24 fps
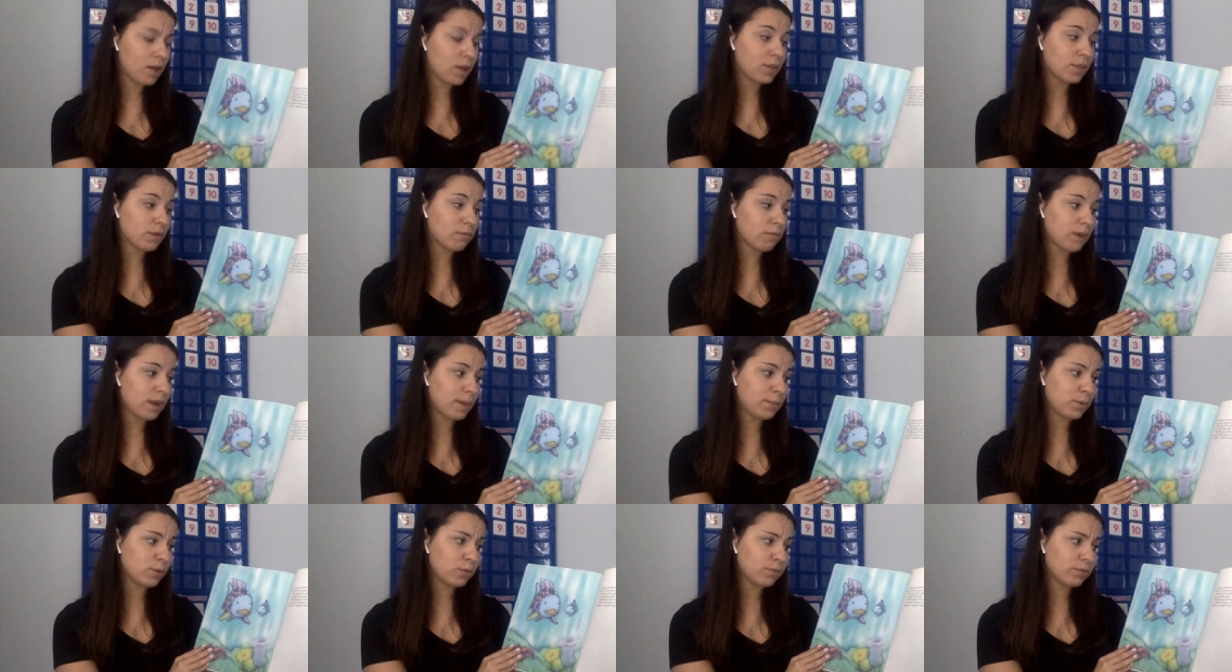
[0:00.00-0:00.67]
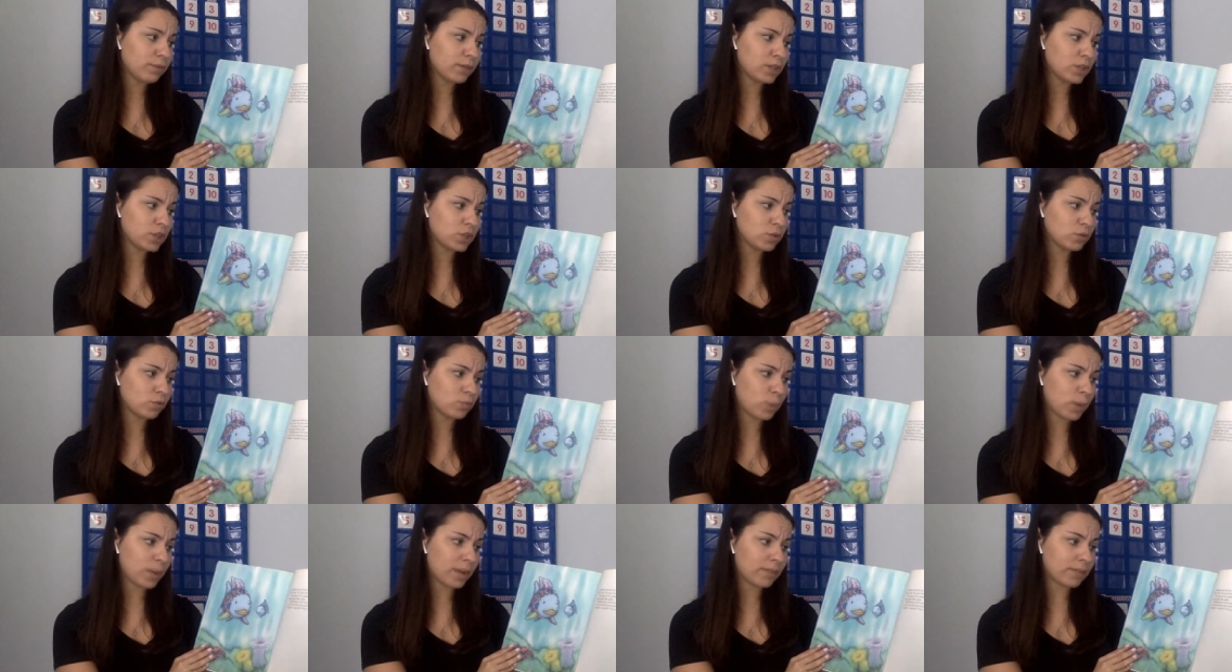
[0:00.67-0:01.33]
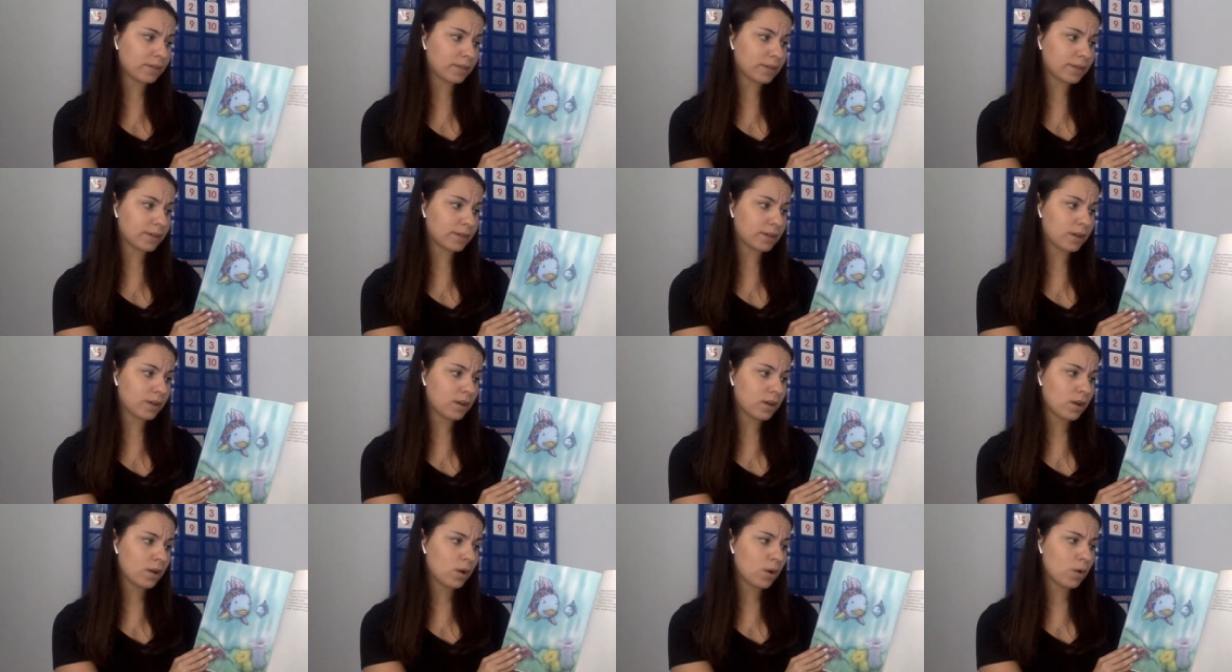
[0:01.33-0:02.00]
The rainbow fish wavered.
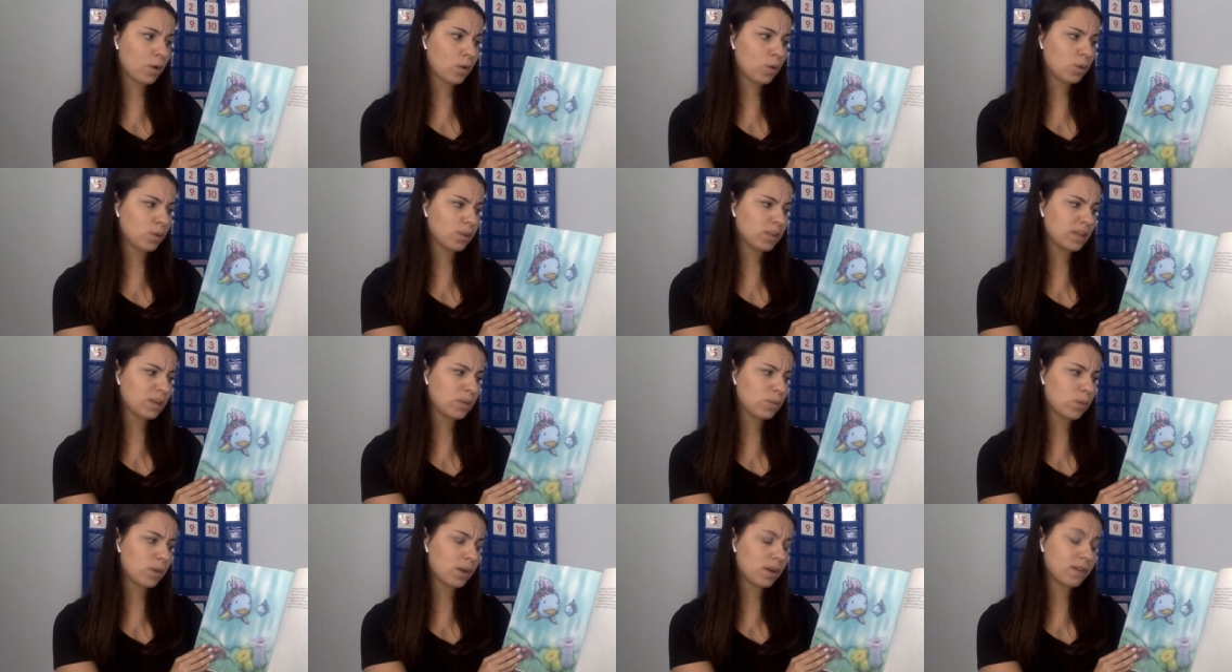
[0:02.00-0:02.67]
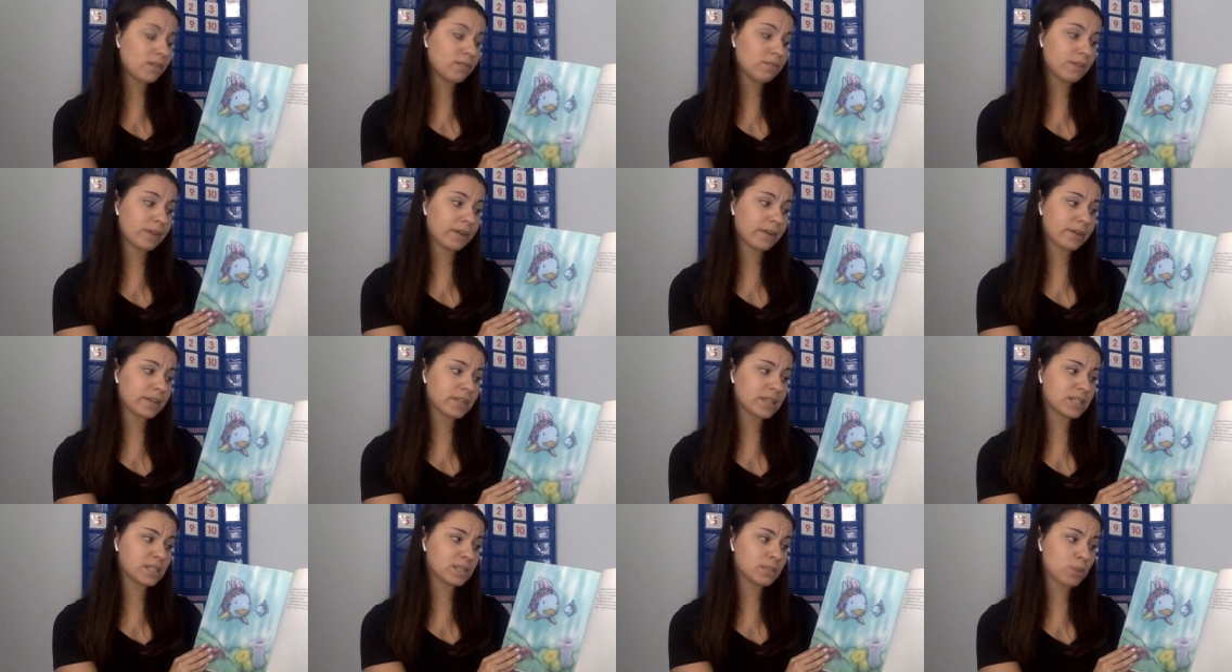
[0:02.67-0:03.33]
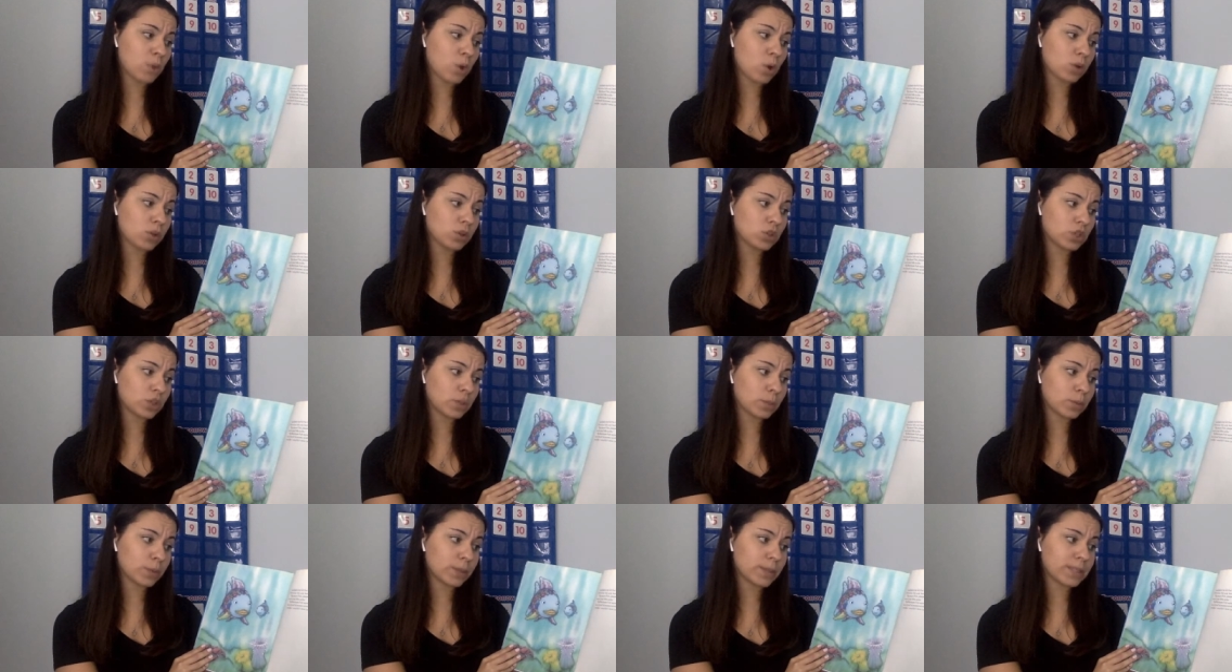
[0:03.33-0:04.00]
Only one very small
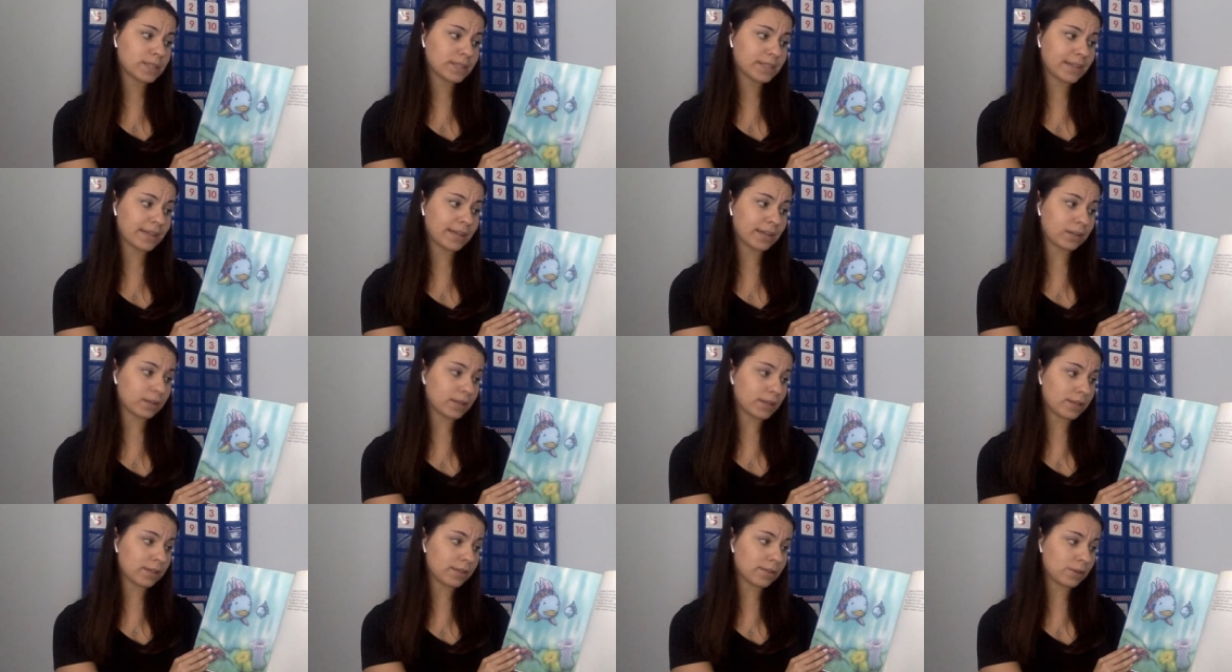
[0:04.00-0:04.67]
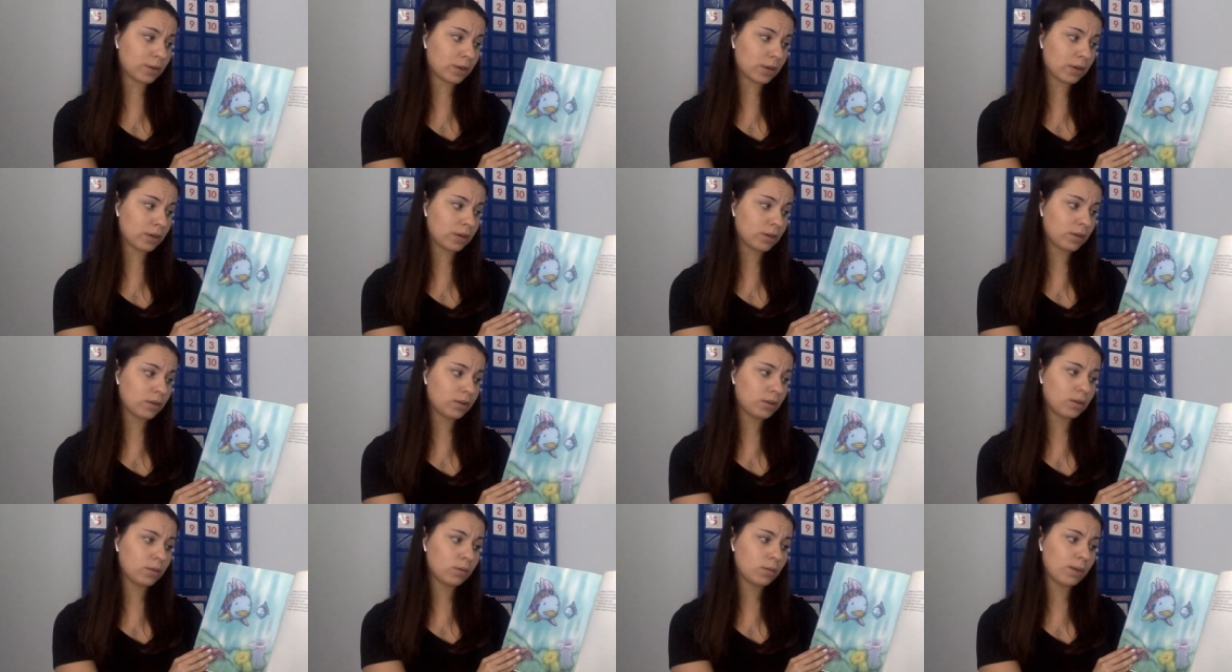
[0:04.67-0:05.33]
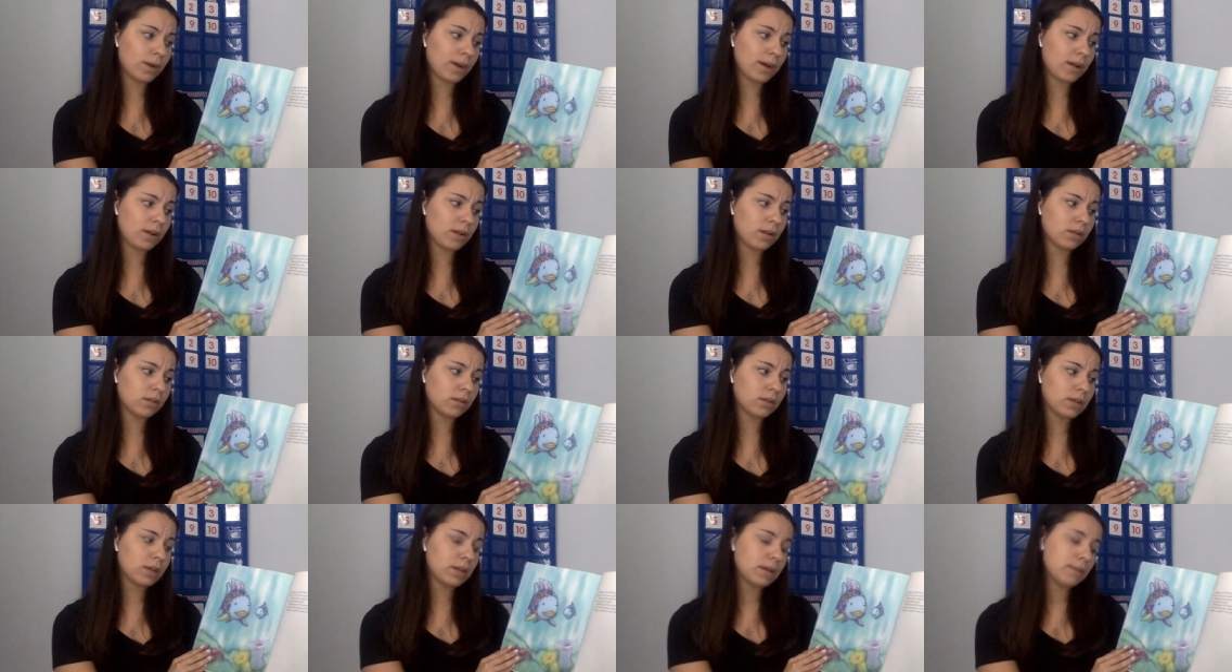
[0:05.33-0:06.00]
shimmery scale, he thought. Well,
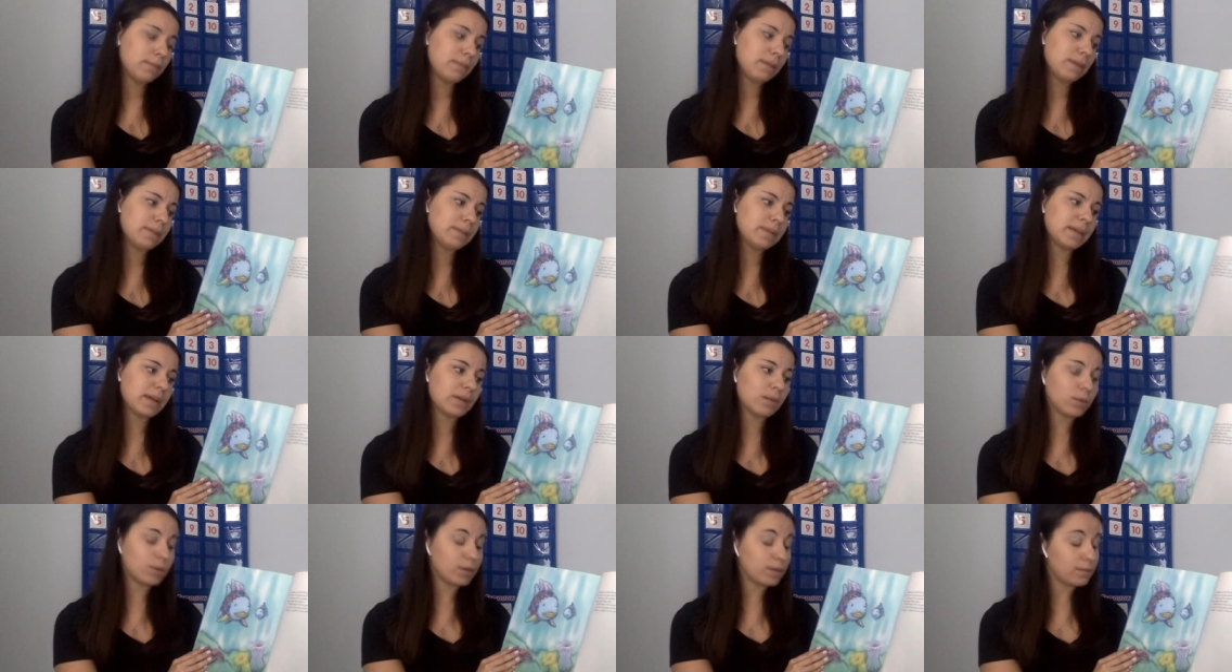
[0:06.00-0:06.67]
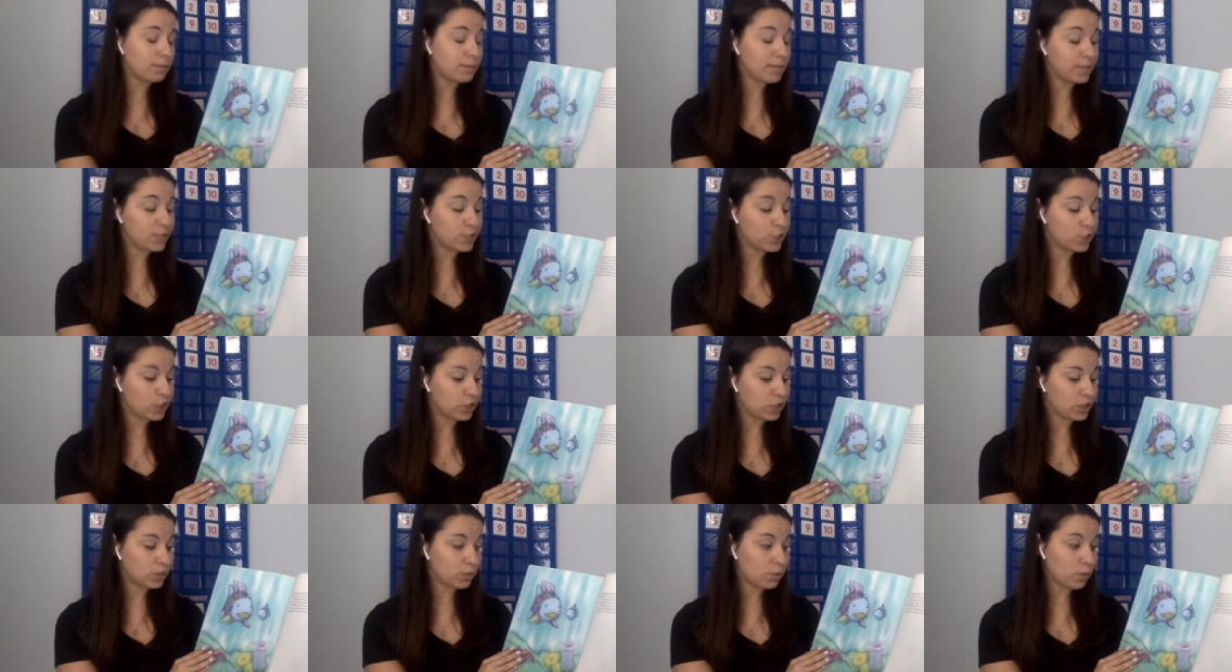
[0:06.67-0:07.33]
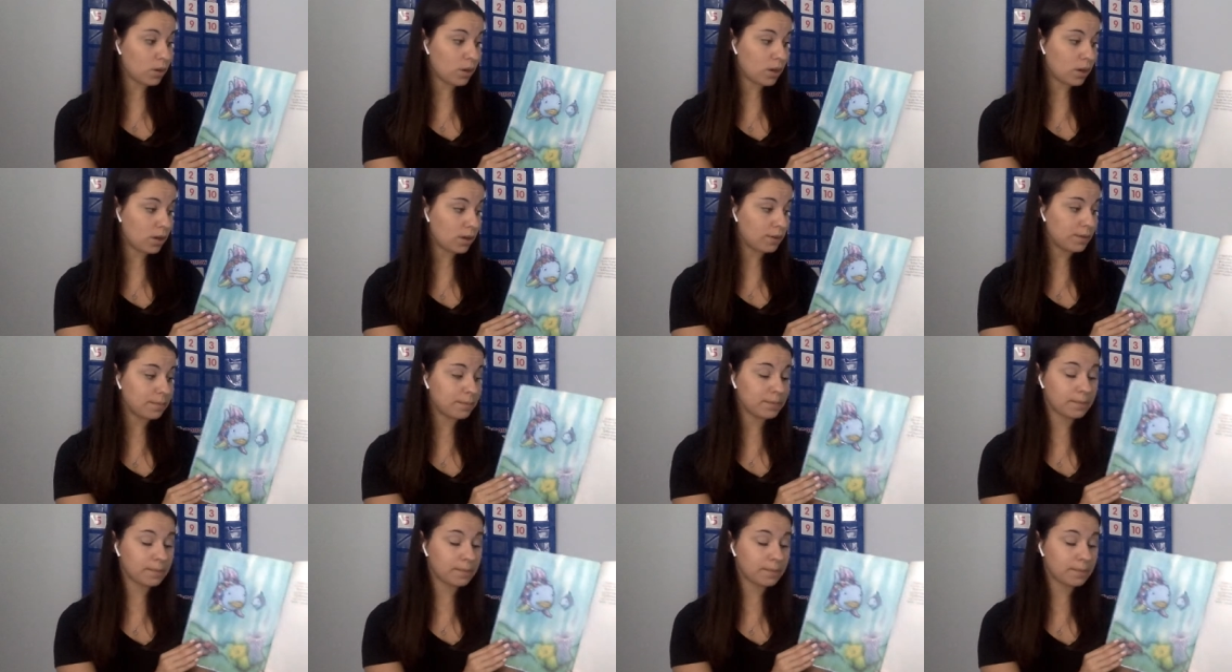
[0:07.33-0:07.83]
maybe I wouldn't miss just one.